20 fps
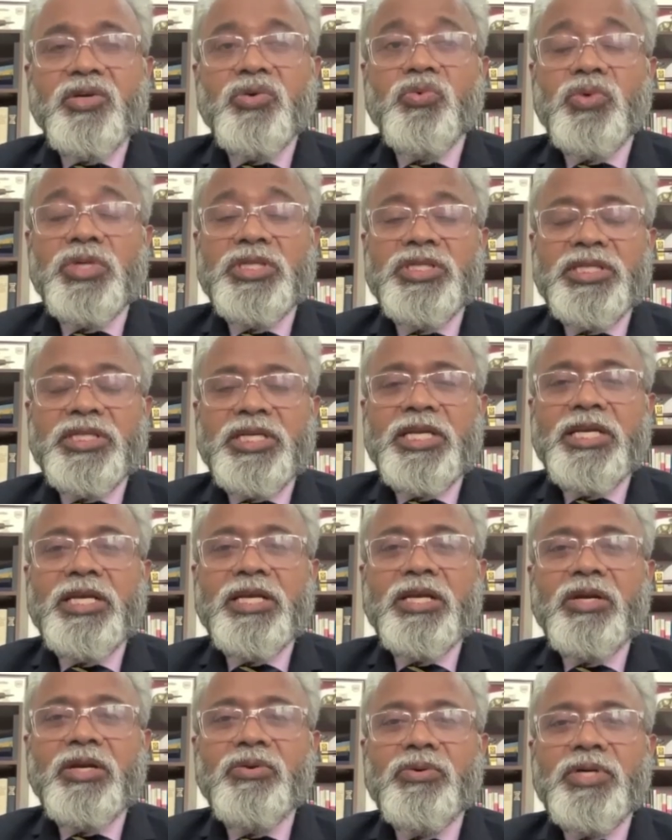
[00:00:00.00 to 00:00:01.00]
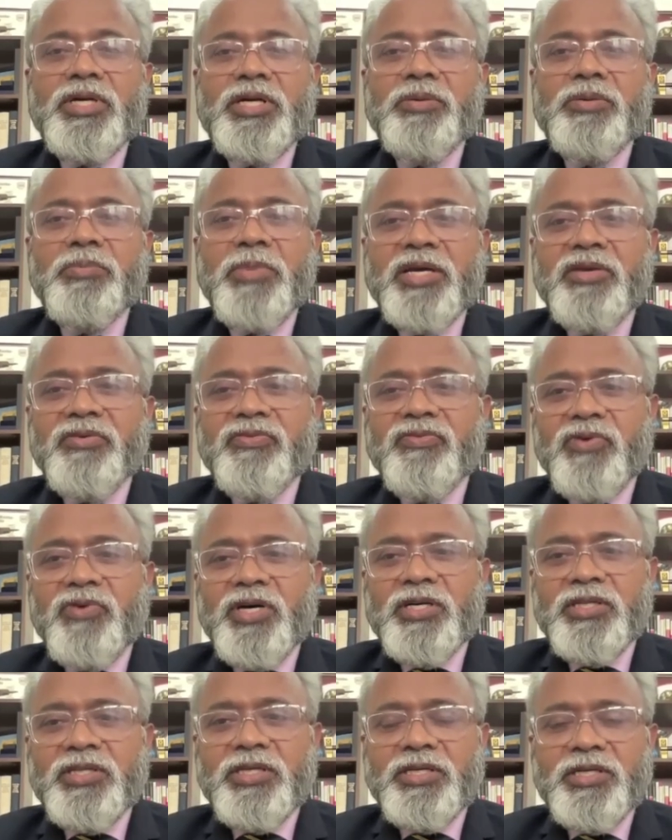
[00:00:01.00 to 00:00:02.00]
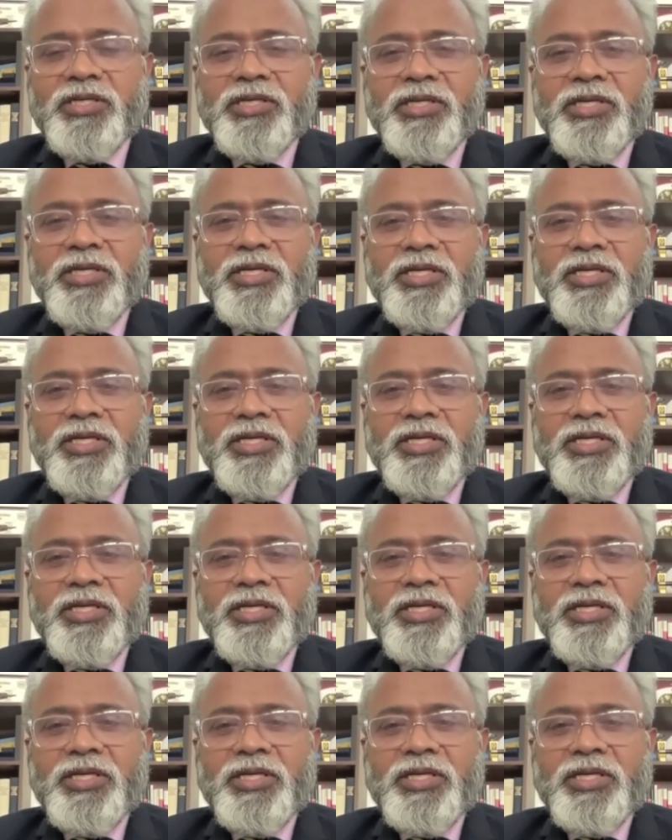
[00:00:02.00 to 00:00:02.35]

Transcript: which included my father